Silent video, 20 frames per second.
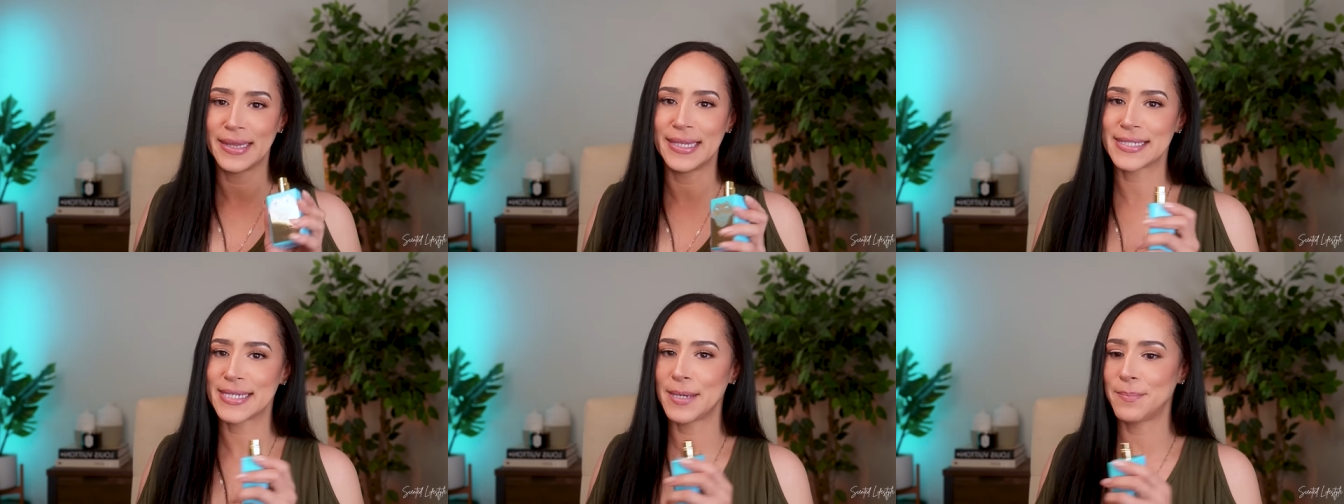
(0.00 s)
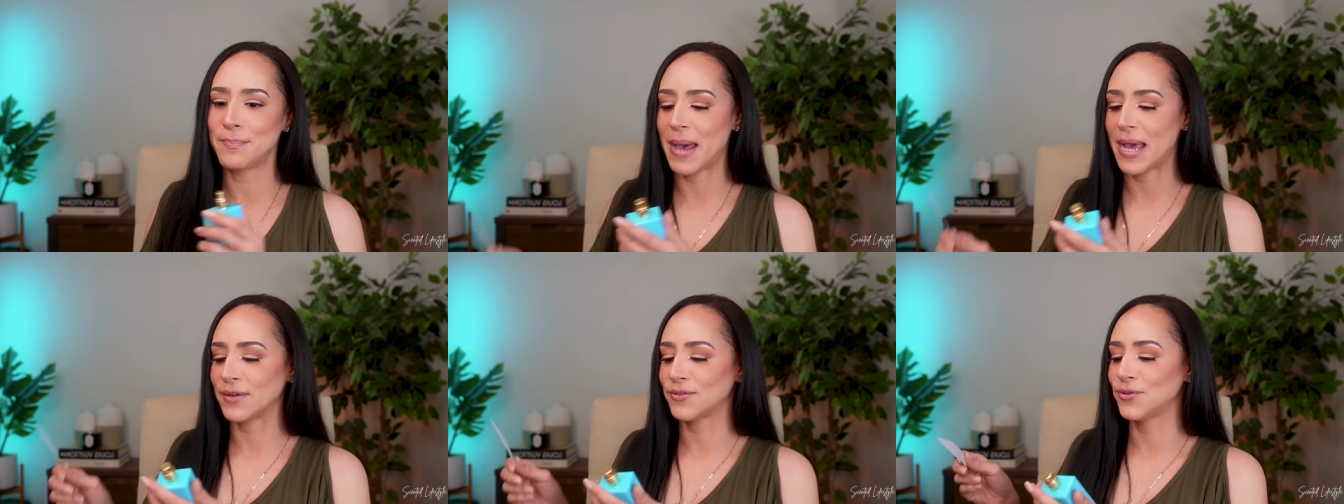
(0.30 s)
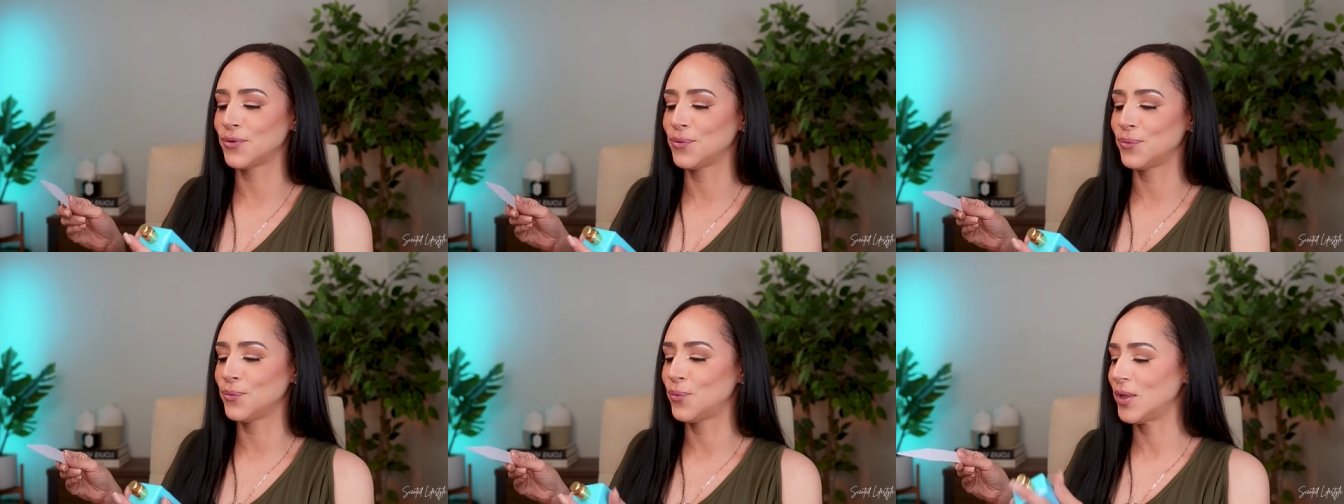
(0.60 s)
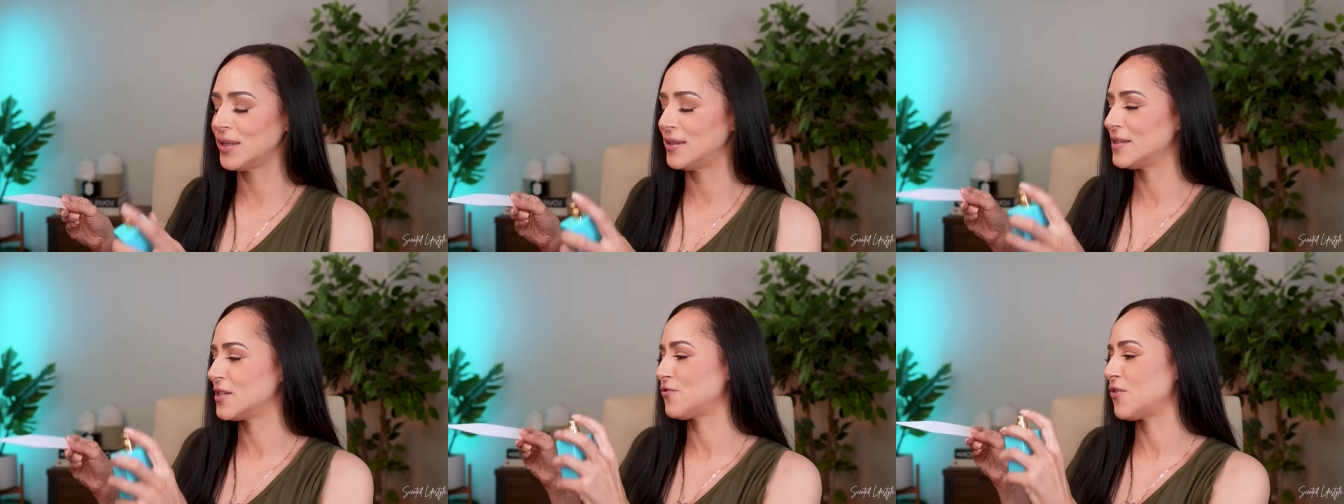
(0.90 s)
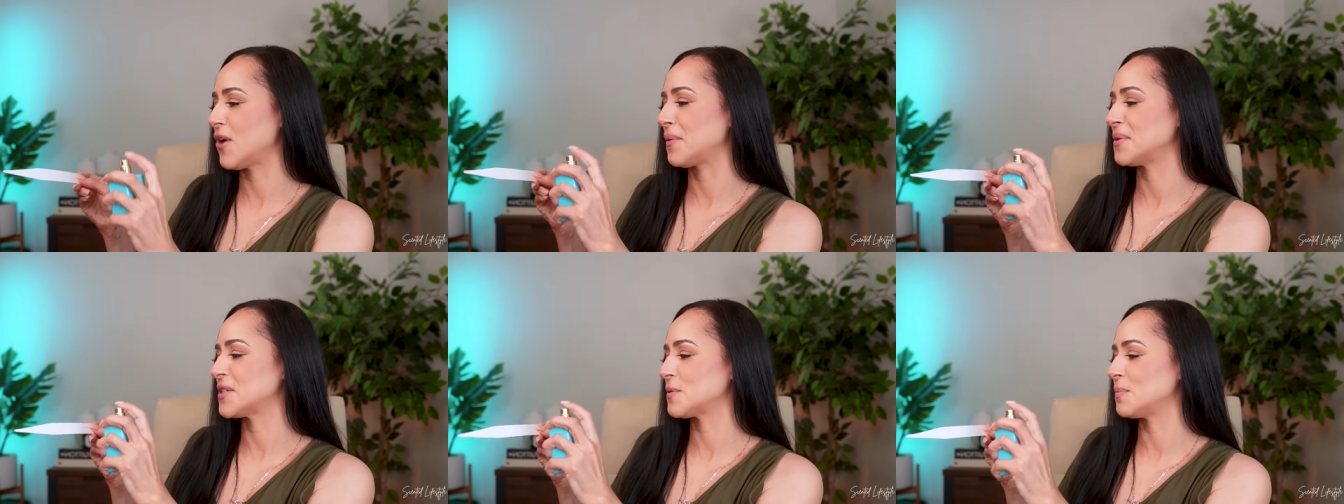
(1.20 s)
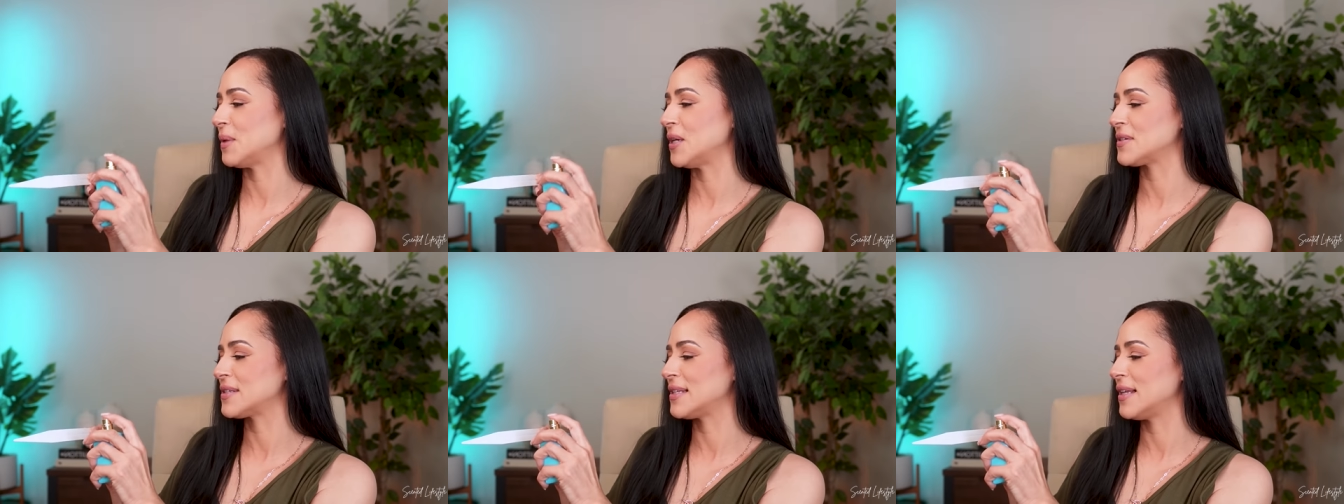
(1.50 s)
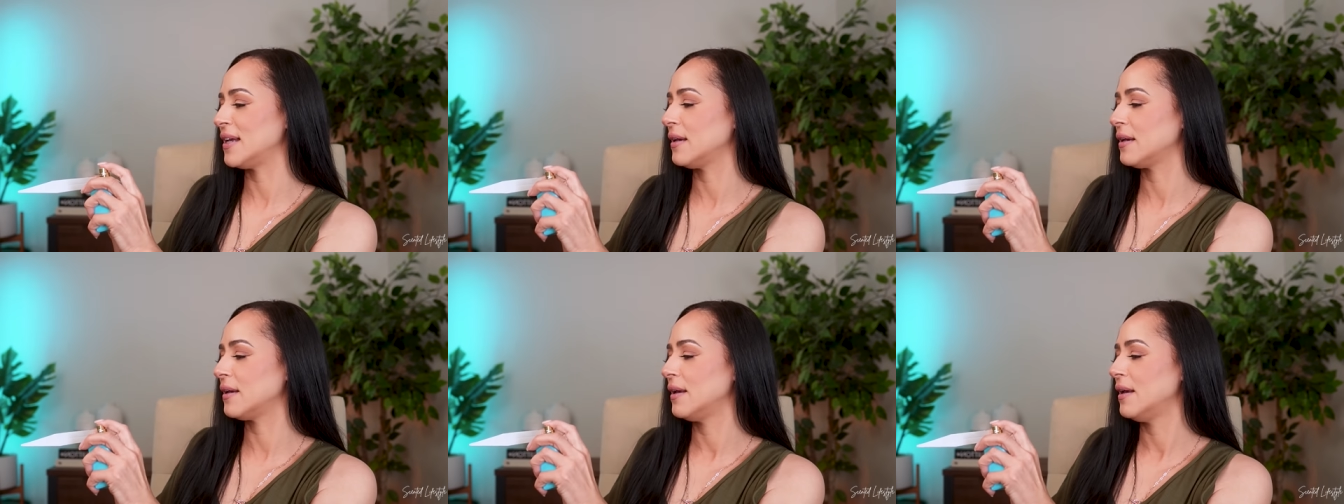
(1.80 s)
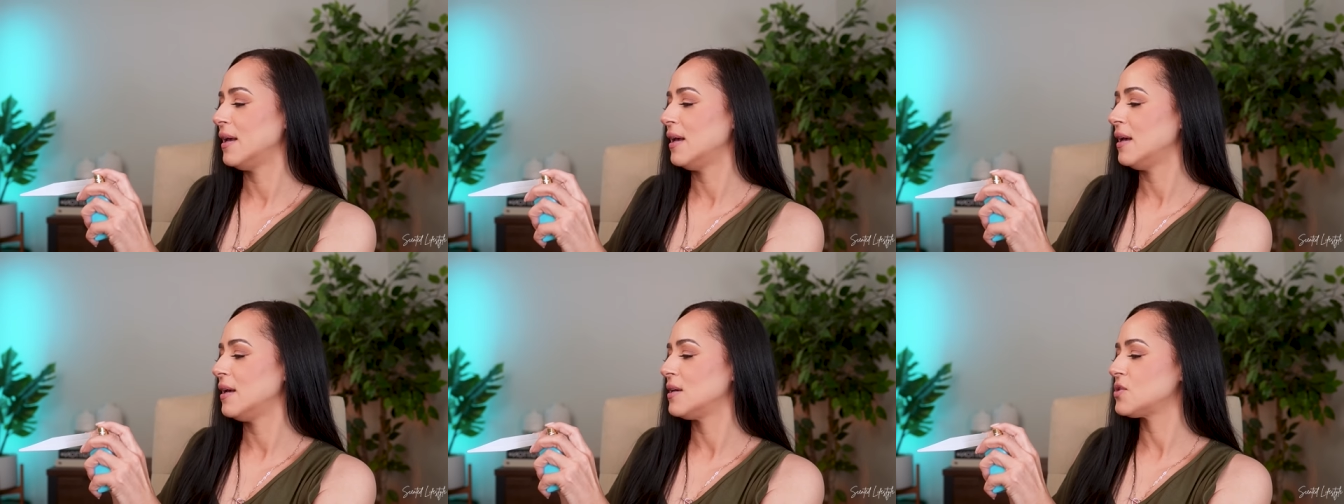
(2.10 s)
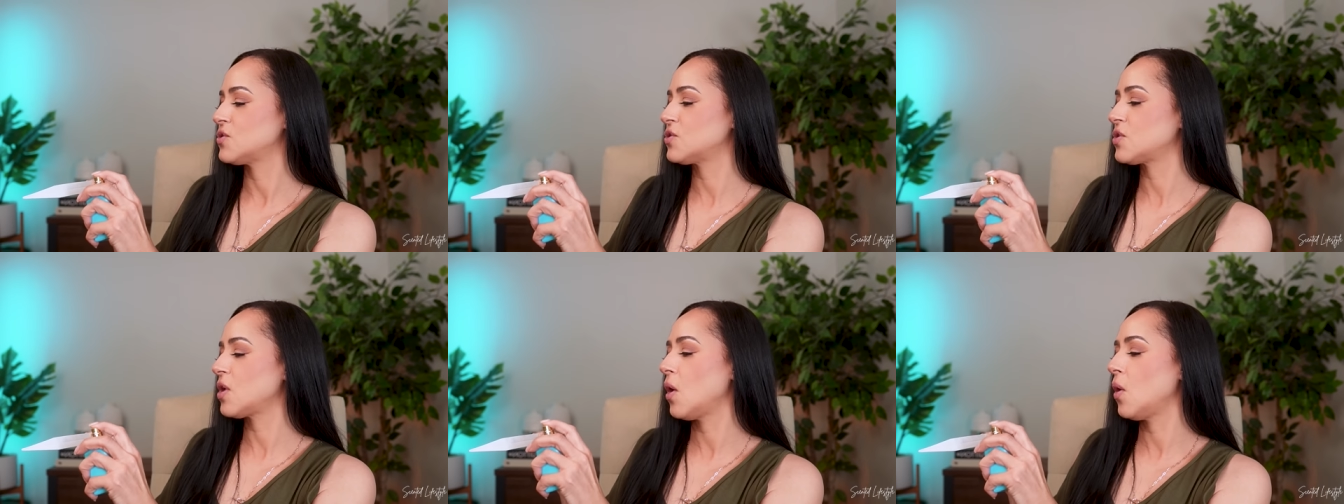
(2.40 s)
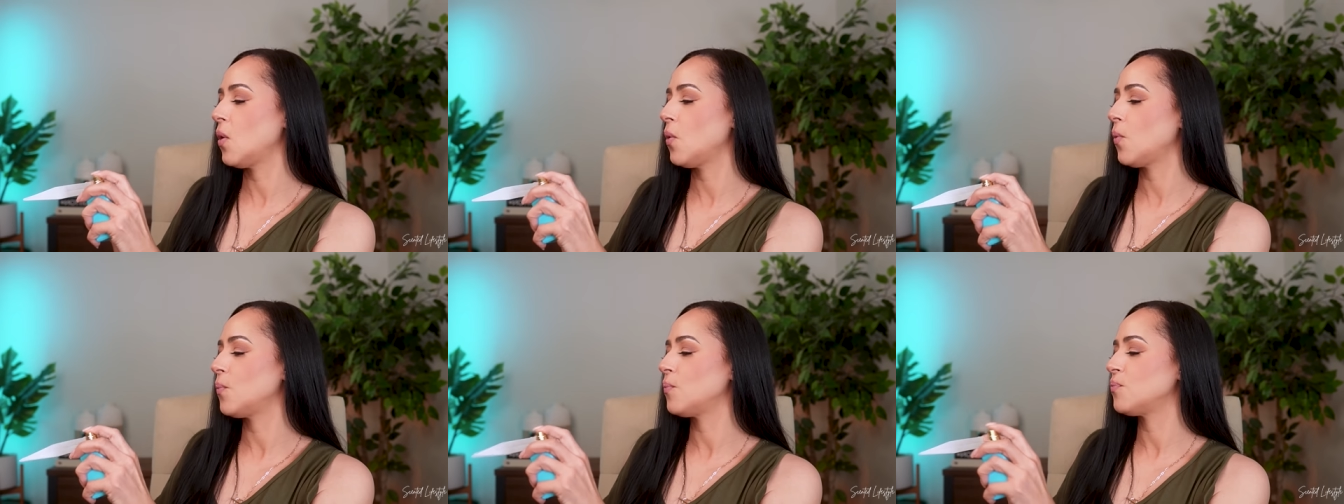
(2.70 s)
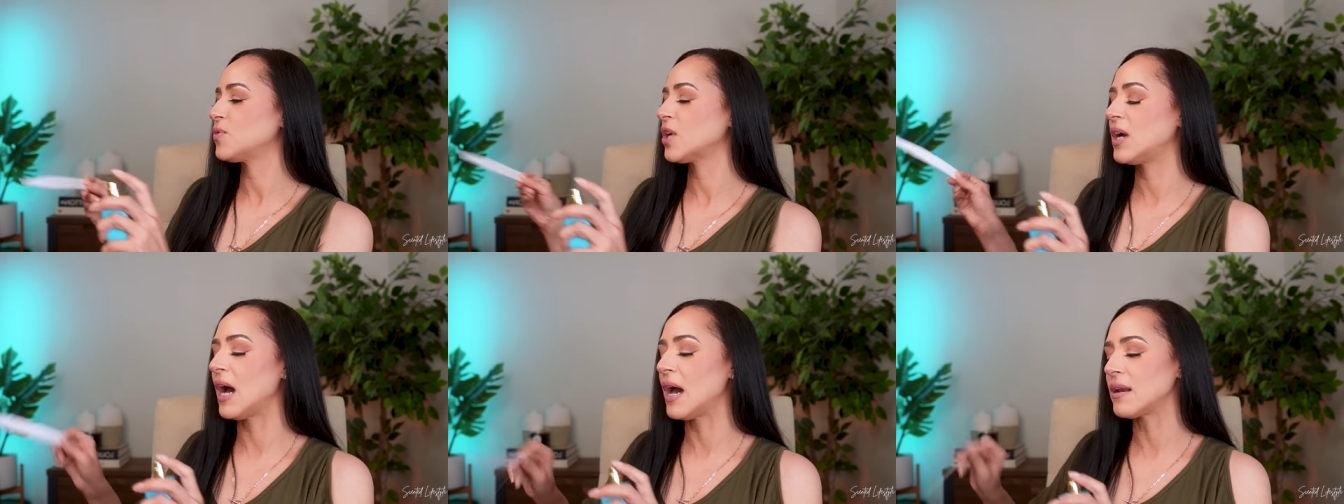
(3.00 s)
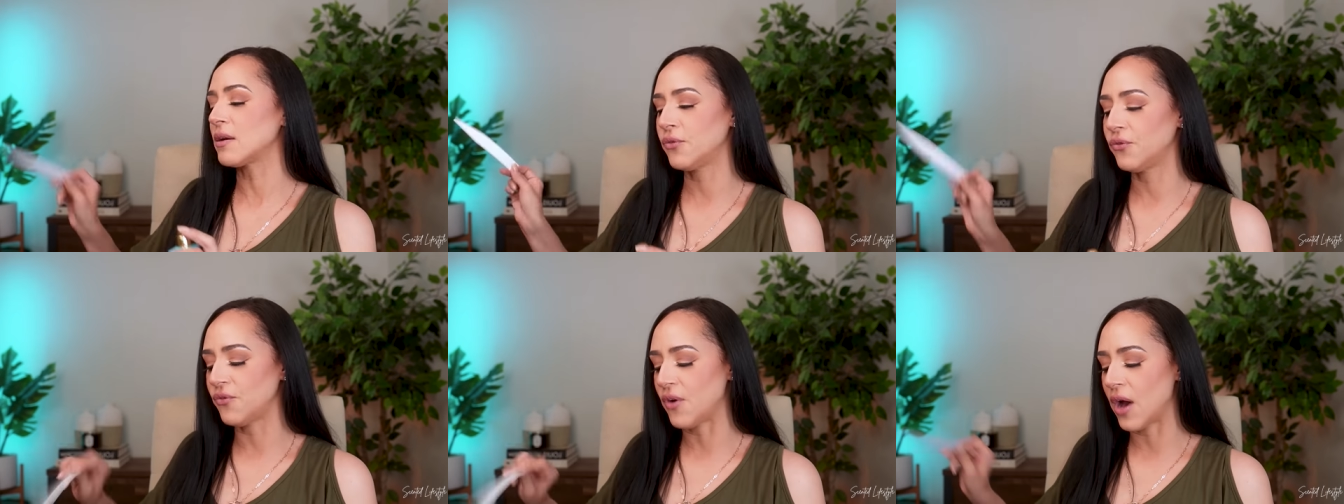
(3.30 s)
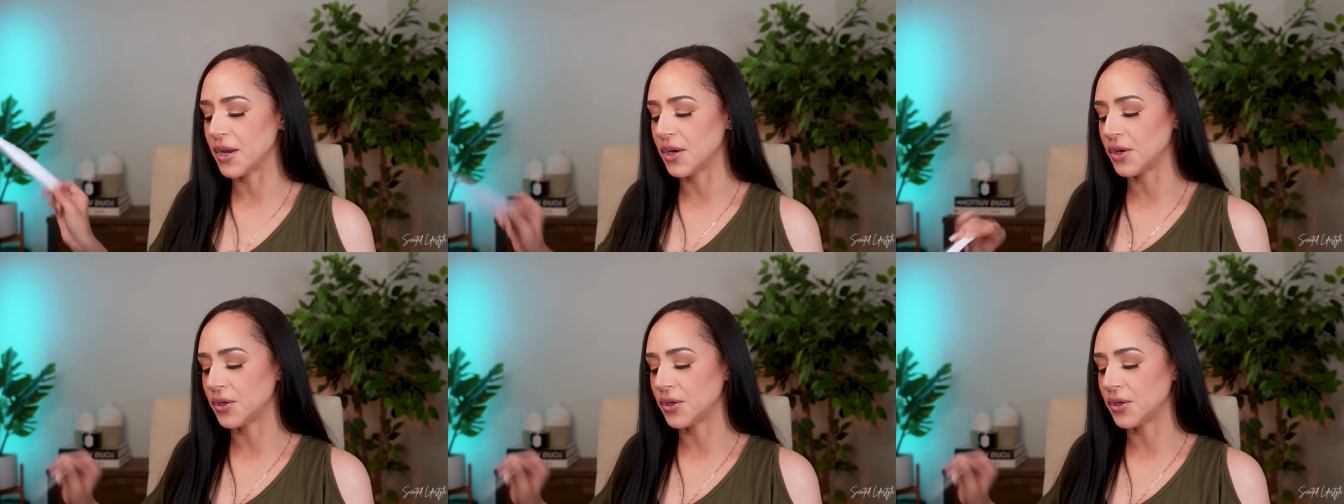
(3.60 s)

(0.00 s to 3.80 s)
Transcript: let's get back to what this fragrance smells like. So, God of